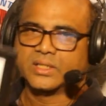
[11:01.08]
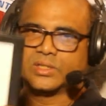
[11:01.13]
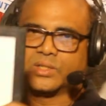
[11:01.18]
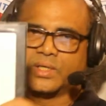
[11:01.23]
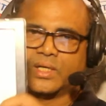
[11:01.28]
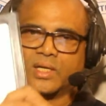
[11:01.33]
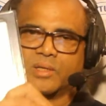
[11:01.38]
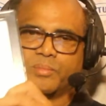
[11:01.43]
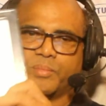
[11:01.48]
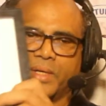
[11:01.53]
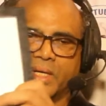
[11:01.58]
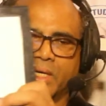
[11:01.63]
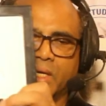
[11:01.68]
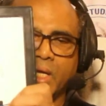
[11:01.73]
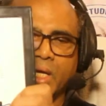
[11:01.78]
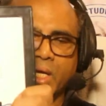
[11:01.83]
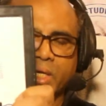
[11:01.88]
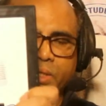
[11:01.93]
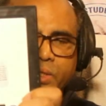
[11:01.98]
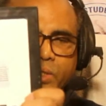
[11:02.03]
the solar
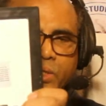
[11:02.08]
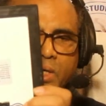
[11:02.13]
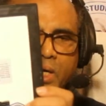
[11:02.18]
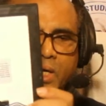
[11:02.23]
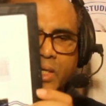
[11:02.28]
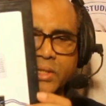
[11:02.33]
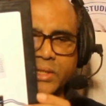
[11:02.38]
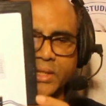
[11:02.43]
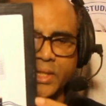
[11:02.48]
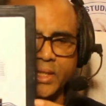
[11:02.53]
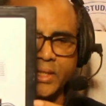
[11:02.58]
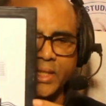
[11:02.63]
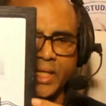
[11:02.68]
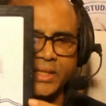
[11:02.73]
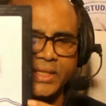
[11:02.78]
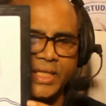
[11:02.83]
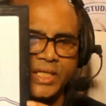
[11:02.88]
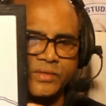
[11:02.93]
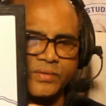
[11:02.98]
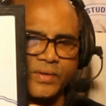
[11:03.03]
panel. You can't see
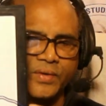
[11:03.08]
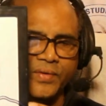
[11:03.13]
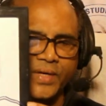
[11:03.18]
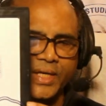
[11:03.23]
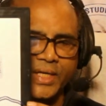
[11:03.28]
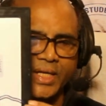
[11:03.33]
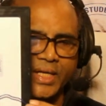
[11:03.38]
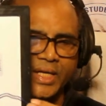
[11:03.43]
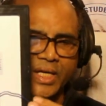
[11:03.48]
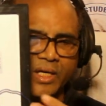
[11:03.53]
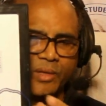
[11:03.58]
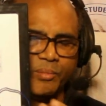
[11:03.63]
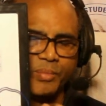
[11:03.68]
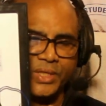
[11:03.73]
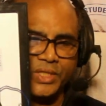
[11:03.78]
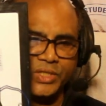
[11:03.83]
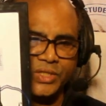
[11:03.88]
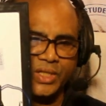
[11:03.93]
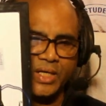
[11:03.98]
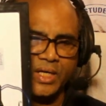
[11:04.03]
that. That's why we have taken a
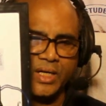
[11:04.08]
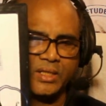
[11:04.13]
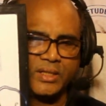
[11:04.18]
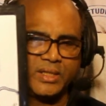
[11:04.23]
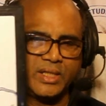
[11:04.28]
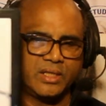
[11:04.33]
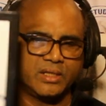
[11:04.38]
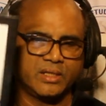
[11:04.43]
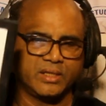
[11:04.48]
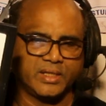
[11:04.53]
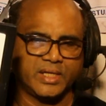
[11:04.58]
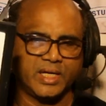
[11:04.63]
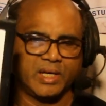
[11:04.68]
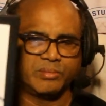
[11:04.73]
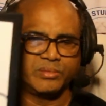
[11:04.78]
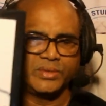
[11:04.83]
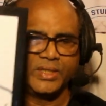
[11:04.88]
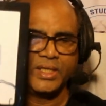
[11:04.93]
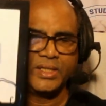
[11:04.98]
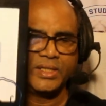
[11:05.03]
picture and then
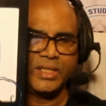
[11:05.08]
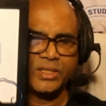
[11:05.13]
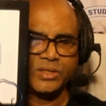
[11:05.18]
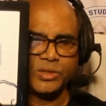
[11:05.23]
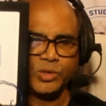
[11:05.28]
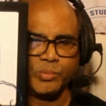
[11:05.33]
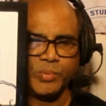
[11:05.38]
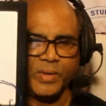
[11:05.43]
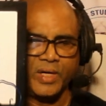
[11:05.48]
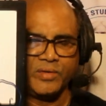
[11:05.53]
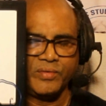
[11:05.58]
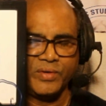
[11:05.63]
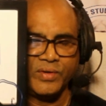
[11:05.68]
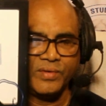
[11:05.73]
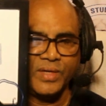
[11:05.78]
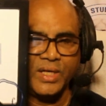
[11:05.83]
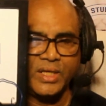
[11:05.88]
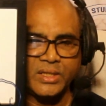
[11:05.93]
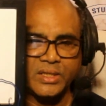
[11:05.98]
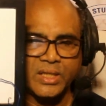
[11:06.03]
kept there. The
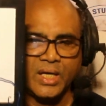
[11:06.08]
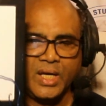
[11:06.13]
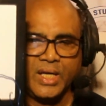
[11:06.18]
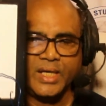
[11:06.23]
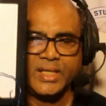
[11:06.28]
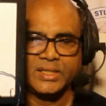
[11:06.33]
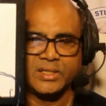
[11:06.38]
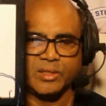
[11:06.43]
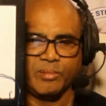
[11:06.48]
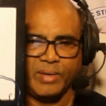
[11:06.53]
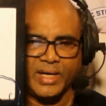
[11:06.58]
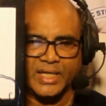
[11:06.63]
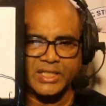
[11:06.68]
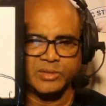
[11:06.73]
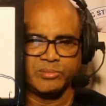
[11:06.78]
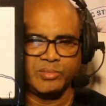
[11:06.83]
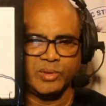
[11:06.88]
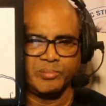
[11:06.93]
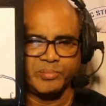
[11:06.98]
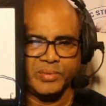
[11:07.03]
2.5 watt is the
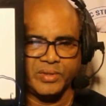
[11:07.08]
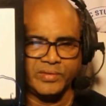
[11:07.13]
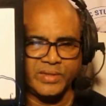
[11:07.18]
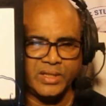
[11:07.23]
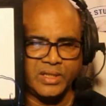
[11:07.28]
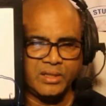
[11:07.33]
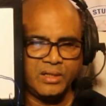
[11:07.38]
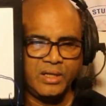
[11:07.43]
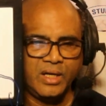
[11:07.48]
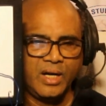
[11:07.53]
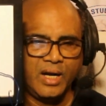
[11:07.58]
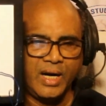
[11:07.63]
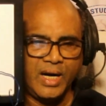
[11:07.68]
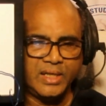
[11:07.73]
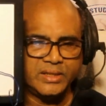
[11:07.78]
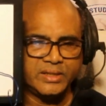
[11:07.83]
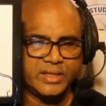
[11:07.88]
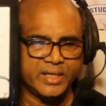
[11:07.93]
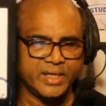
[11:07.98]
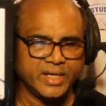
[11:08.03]
maximum power
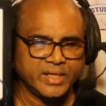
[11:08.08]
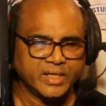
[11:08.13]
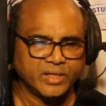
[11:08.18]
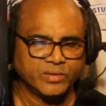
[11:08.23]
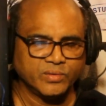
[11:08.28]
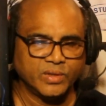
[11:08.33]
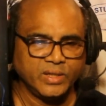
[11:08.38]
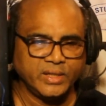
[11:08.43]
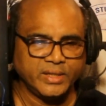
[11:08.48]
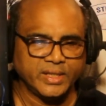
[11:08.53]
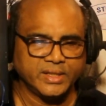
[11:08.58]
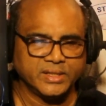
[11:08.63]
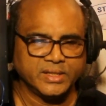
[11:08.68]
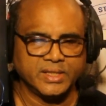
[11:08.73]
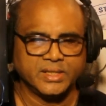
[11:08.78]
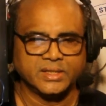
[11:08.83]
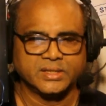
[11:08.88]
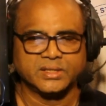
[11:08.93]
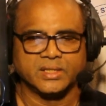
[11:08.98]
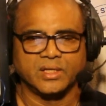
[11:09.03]
and the rated voltage
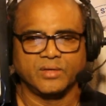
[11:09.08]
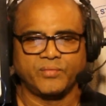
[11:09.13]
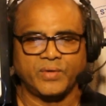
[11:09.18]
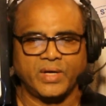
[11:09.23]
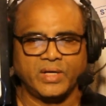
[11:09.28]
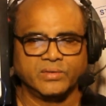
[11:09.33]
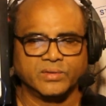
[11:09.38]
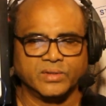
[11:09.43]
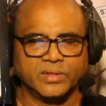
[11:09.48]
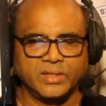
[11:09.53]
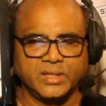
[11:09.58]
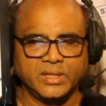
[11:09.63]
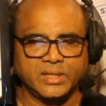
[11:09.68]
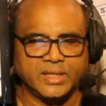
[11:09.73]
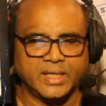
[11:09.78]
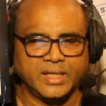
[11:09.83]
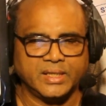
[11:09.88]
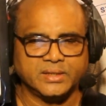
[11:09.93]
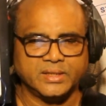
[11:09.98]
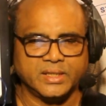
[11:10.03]
is the 5
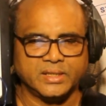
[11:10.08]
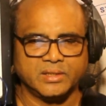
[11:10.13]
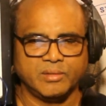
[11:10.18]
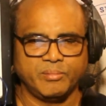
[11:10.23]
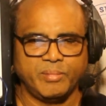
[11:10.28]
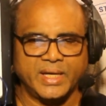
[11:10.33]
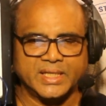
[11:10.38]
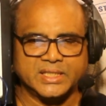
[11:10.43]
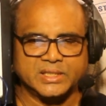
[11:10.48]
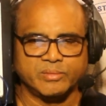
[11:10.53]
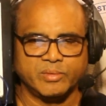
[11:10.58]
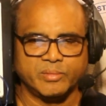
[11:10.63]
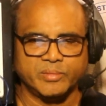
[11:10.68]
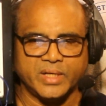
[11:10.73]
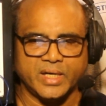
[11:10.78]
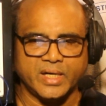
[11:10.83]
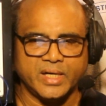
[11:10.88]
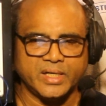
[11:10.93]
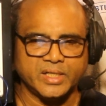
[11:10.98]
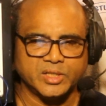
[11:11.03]
volt and then the
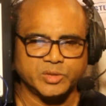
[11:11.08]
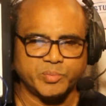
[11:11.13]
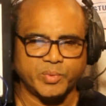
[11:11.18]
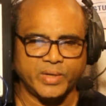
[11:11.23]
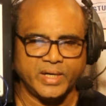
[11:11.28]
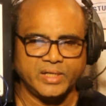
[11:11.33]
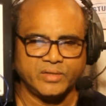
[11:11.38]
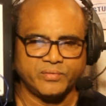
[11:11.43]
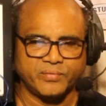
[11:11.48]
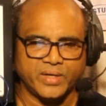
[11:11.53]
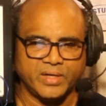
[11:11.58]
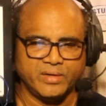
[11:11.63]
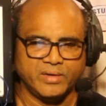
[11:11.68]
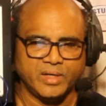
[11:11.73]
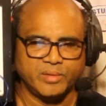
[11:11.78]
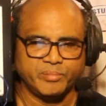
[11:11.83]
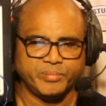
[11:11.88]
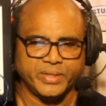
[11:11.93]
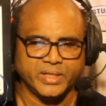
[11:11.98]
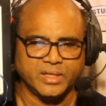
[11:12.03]
maximum current is 0.5
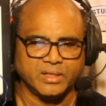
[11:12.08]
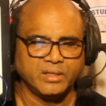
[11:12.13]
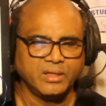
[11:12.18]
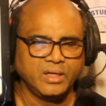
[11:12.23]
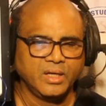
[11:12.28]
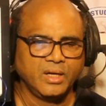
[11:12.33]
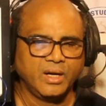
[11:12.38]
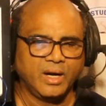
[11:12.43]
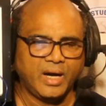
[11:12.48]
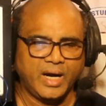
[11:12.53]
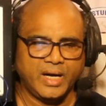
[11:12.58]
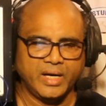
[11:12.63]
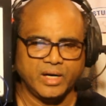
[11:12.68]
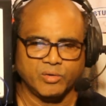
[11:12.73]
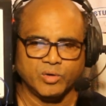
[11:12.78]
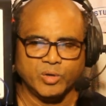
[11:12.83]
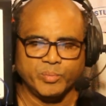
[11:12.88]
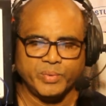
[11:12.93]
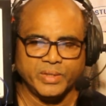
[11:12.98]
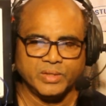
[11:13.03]
ampere and
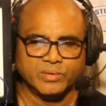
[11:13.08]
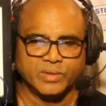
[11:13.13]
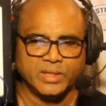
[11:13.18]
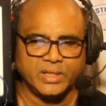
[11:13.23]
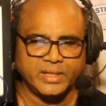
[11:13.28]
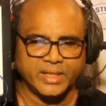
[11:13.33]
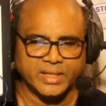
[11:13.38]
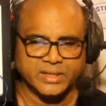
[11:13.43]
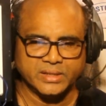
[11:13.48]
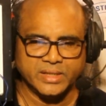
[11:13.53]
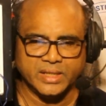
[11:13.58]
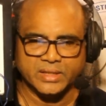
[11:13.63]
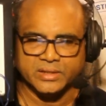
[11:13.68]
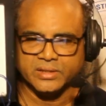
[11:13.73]
the open voltage,